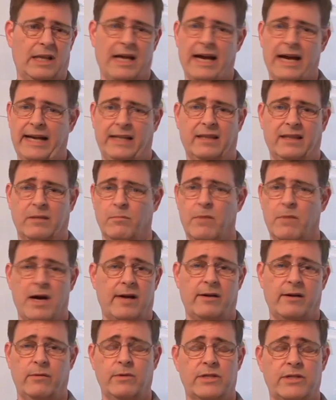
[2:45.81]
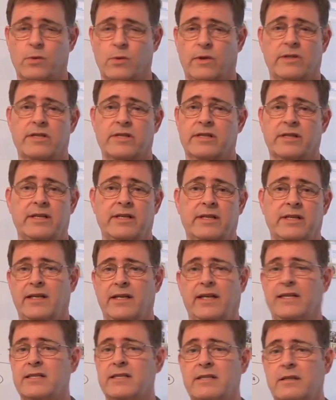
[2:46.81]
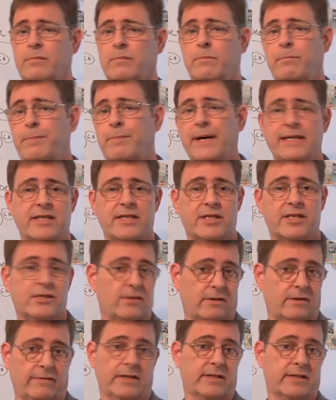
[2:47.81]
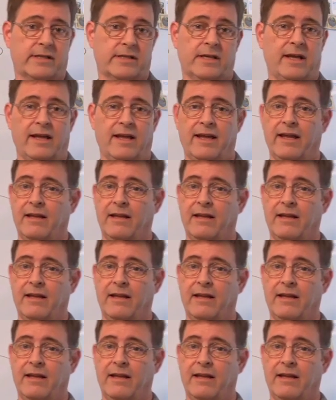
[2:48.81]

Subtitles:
like the moderate resorts, is the bus service.